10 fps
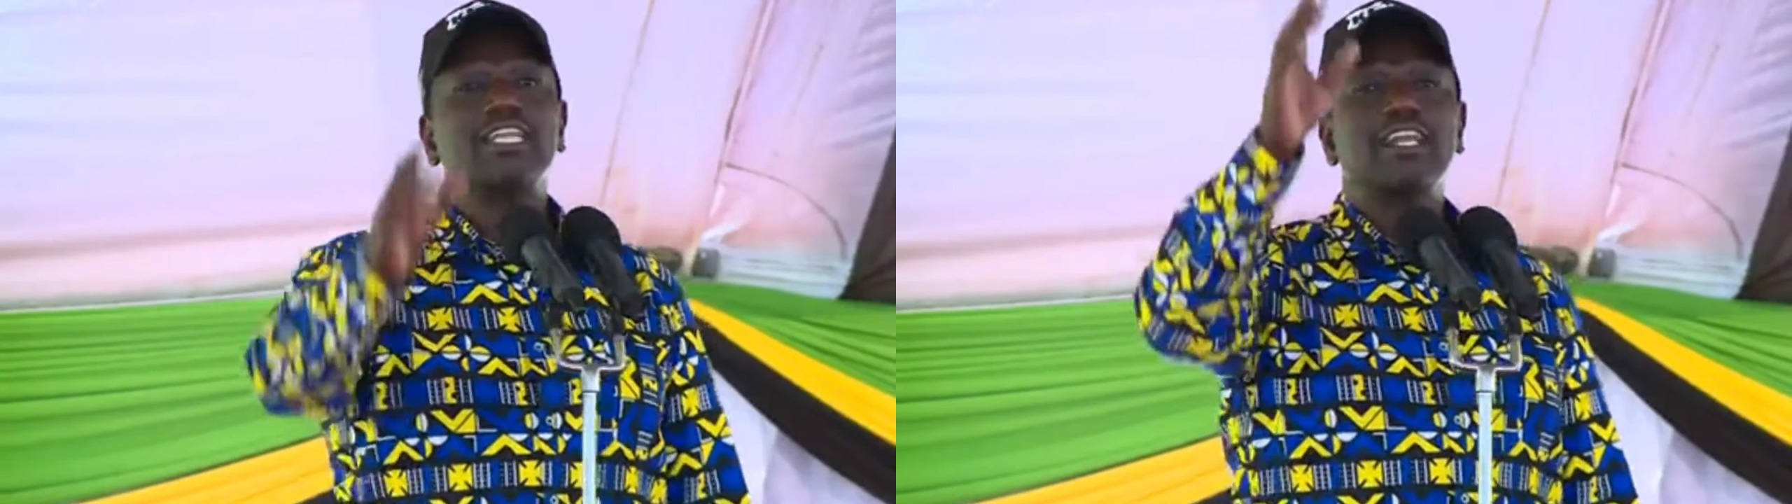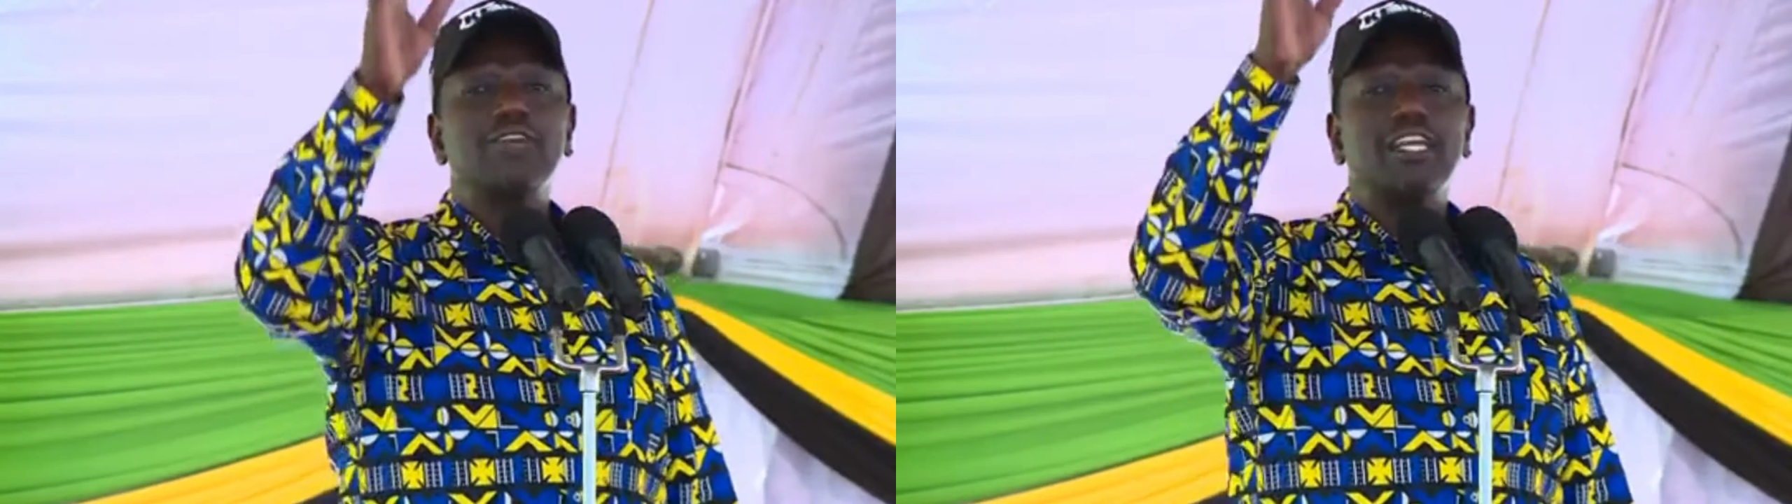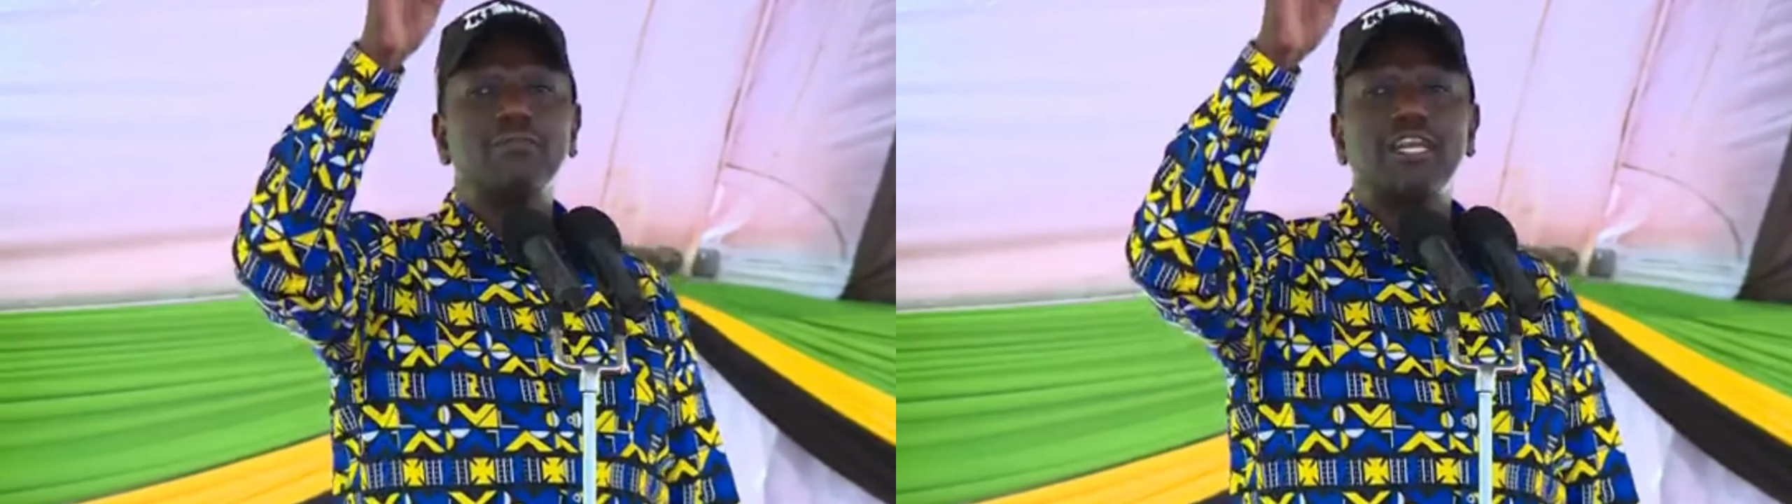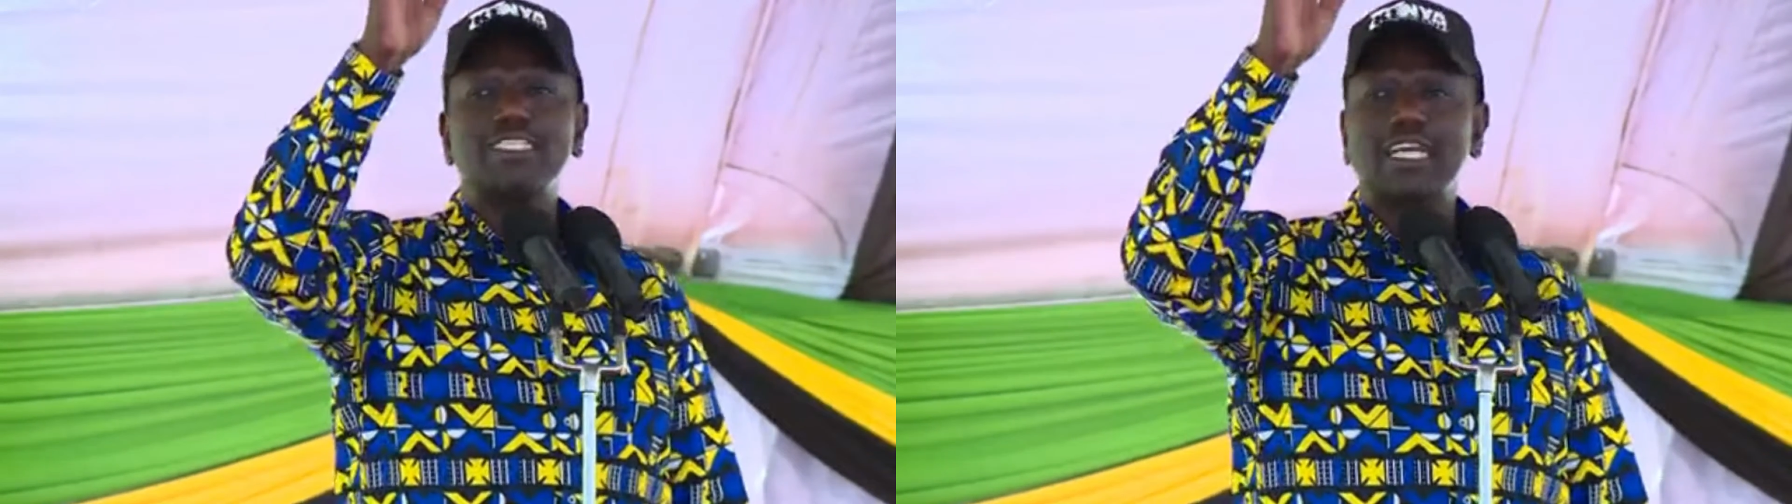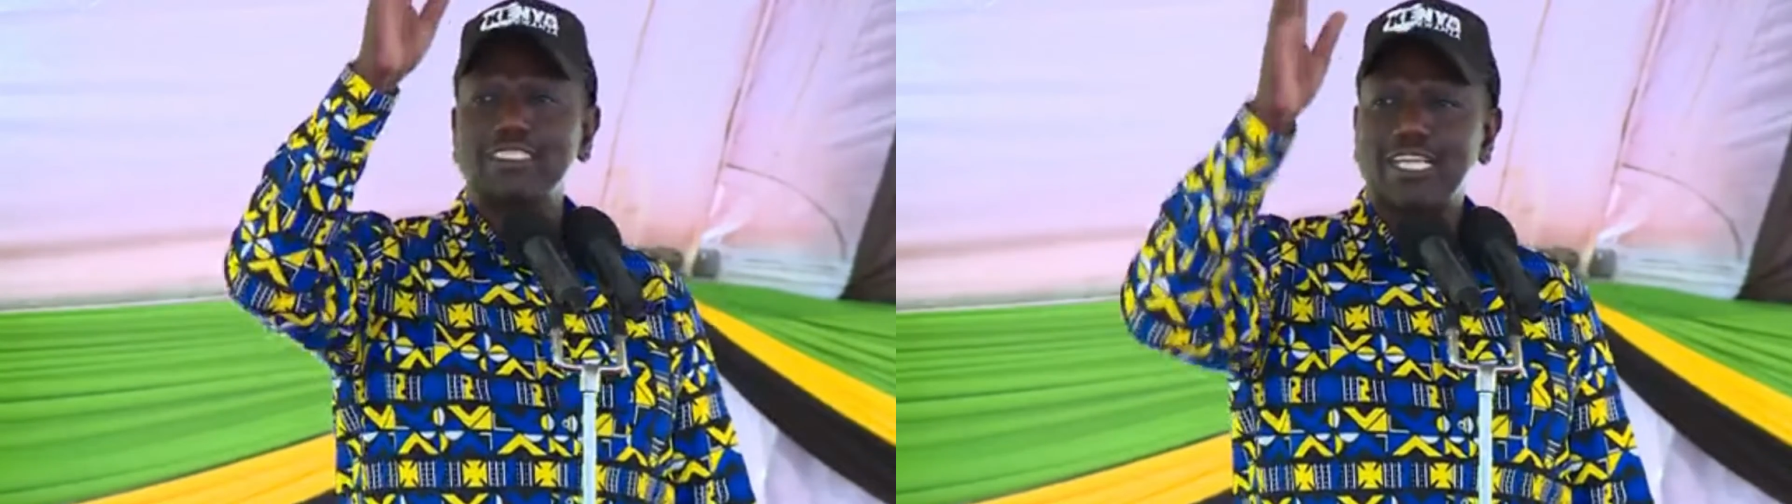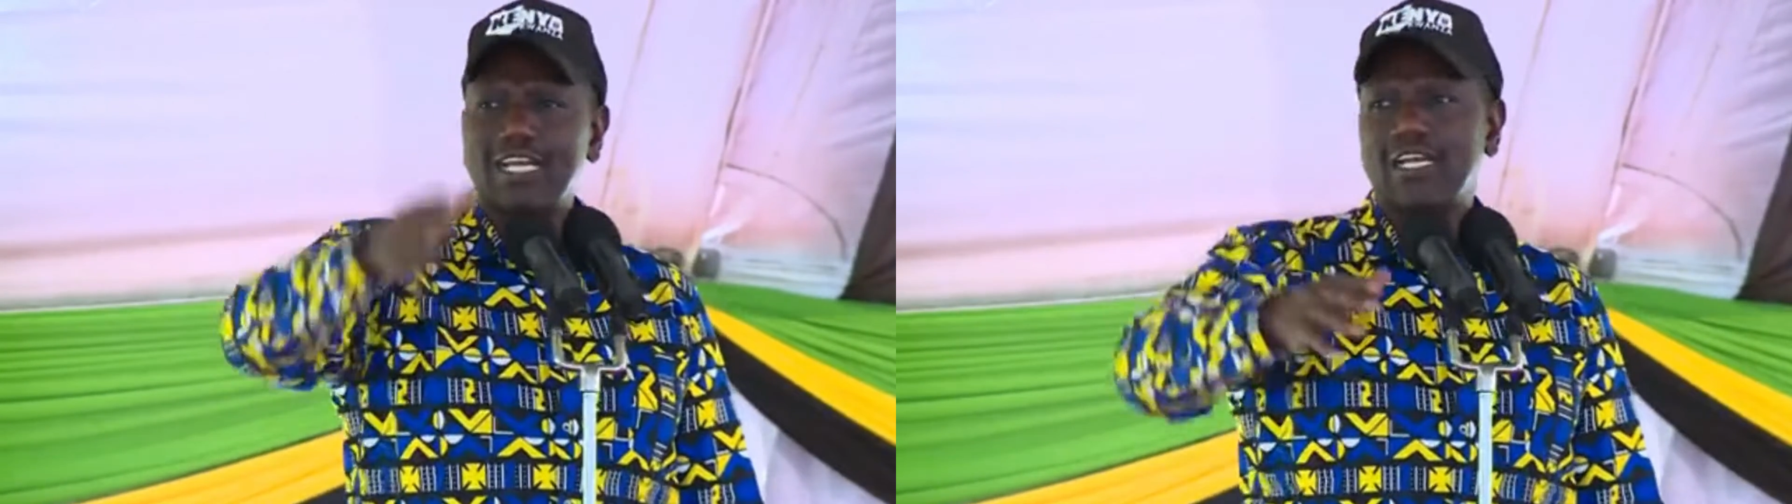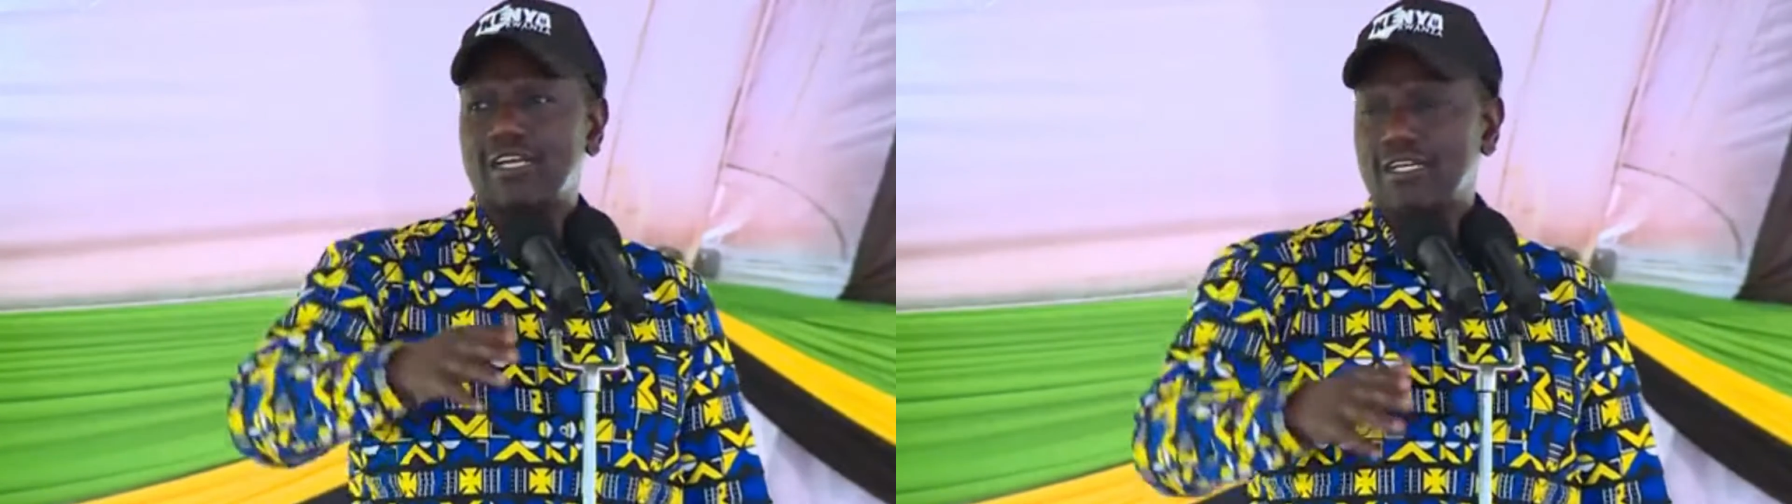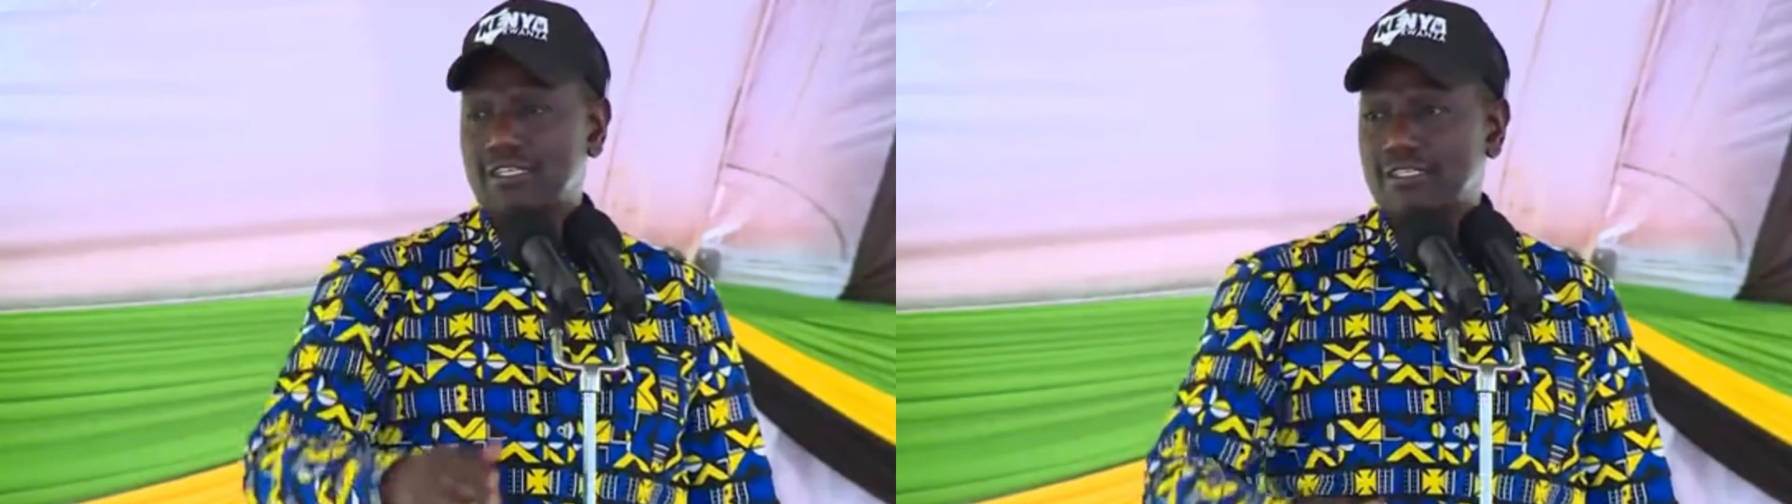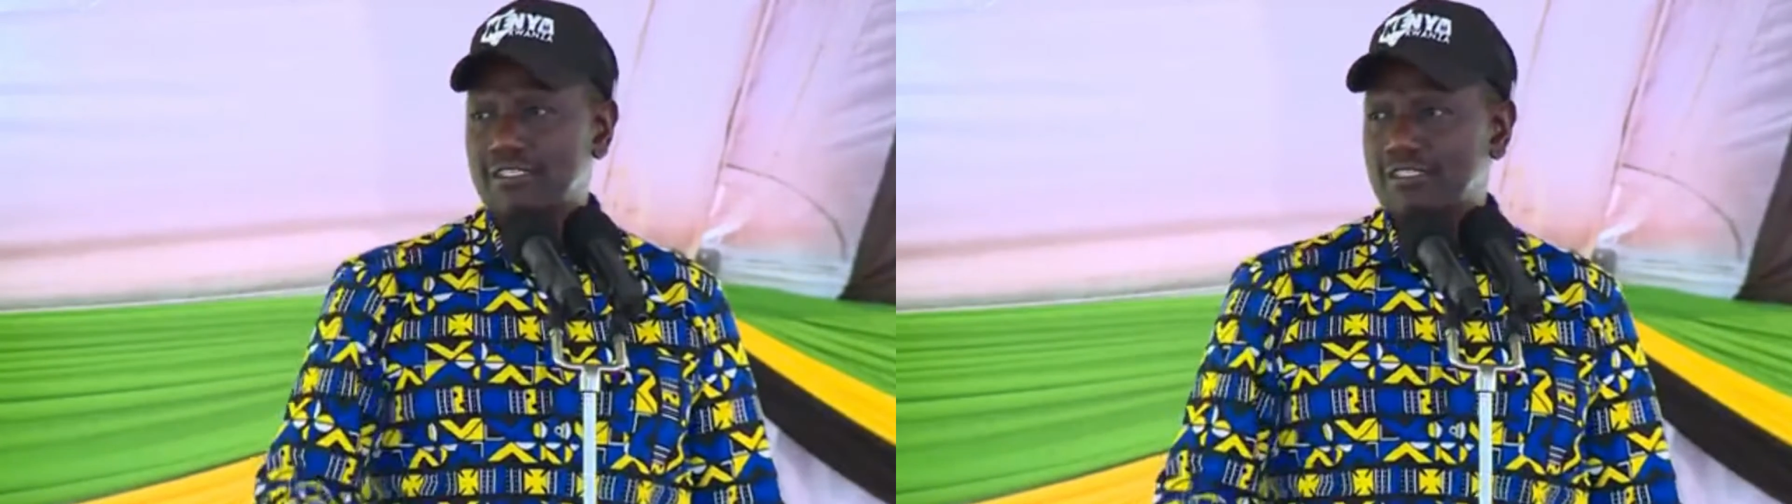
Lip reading: kitendawili imeleta hasara